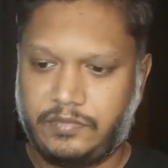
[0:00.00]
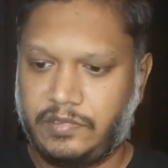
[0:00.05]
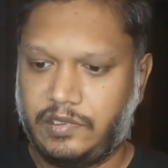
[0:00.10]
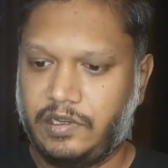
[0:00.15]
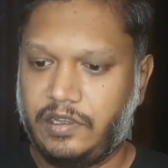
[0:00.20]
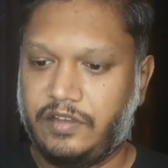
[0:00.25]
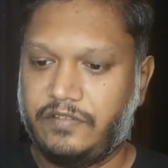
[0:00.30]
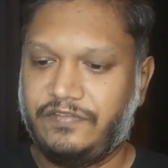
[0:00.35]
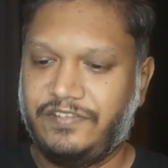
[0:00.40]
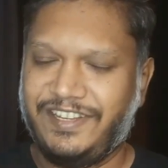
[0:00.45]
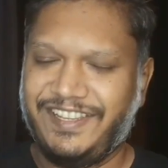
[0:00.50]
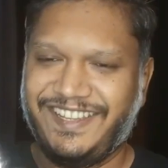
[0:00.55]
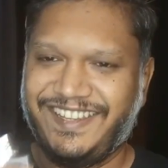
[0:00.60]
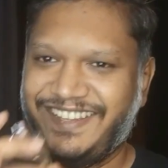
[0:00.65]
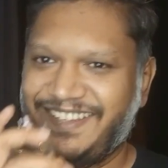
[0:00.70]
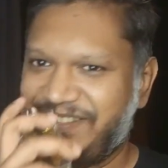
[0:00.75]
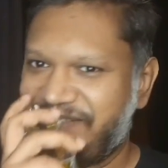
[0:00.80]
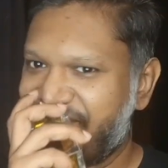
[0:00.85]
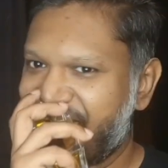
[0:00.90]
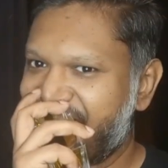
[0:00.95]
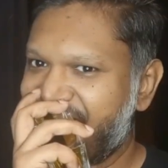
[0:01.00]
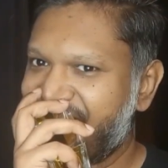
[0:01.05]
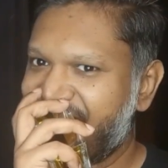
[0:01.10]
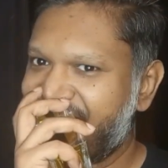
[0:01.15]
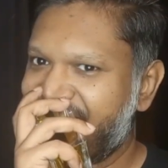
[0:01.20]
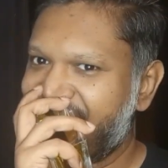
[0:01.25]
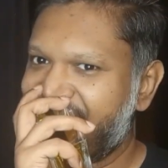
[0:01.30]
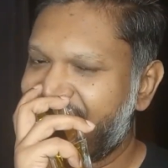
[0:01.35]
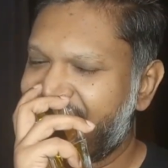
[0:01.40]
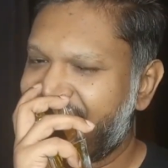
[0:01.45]
Lovely.
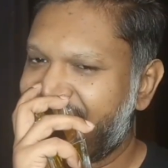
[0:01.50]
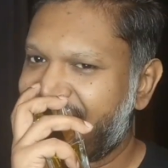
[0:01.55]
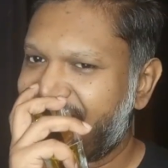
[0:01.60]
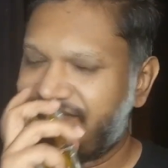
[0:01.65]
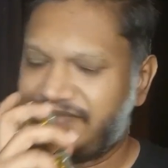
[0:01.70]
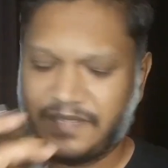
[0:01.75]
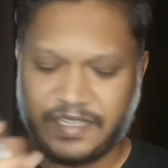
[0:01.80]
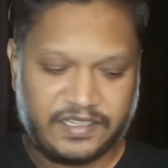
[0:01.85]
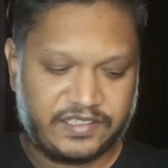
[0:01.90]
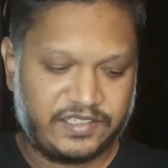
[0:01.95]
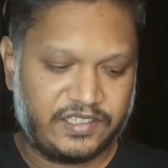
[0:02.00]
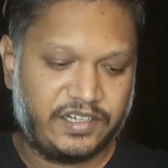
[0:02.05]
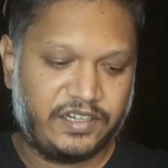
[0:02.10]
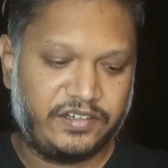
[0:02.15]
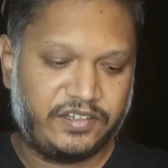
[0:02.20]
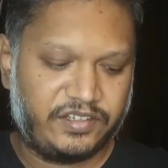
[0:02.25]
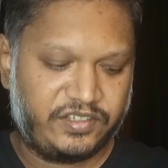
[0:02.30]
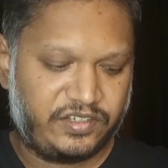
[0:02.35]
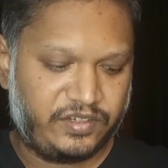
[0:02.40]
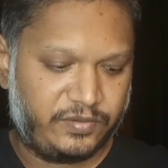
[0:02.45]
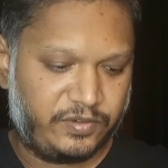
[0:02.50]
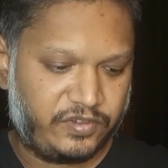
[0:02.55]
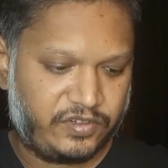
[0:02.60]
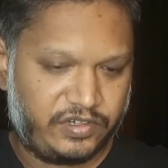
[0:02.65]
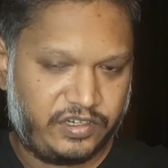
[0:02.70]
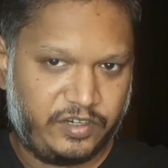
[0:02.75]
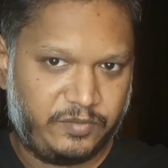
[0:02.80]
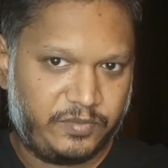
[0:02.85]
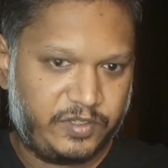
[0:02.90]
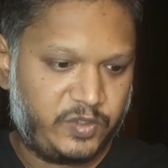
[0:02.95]
Excellent
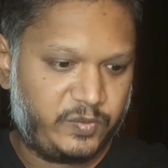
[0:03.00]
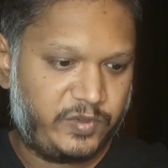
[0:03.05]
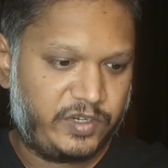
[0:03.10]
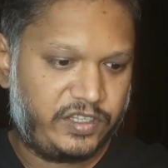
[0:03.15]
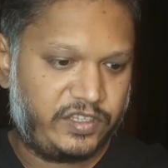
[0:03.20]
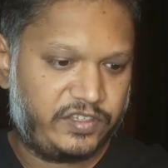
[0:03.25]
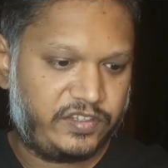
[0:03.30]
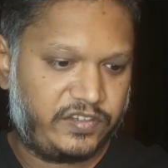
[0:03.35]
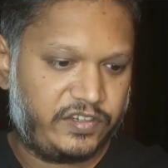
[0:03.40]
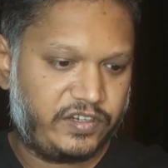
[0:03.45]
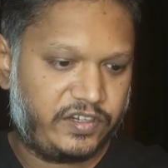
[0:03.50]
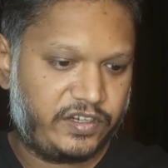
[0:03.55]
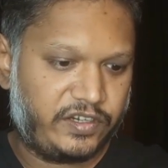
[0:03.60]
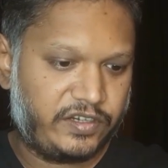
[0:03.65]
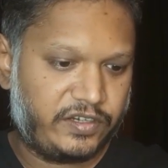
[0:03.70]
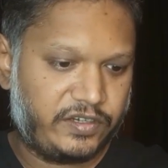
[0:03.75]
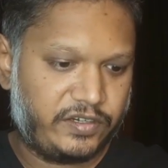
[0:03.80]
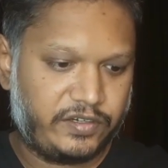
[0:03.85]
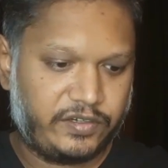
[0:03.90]
distribution. Let me spray this here.